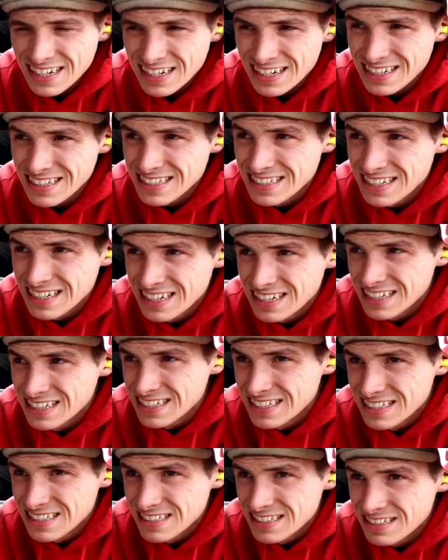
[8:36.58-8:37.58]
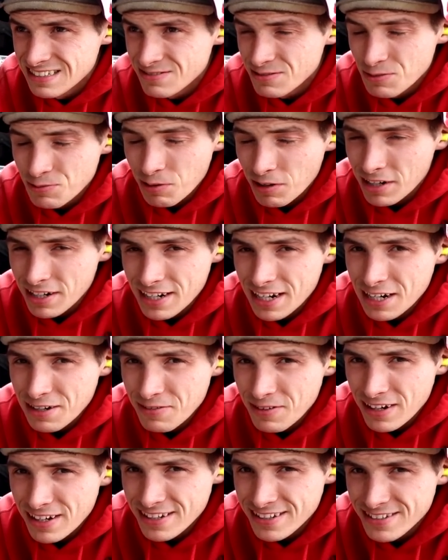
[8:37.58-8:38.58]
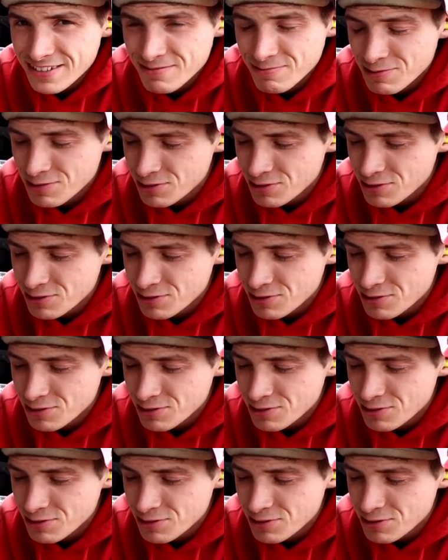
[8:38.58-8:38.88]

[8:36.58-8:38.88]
uh, we run it anyway. We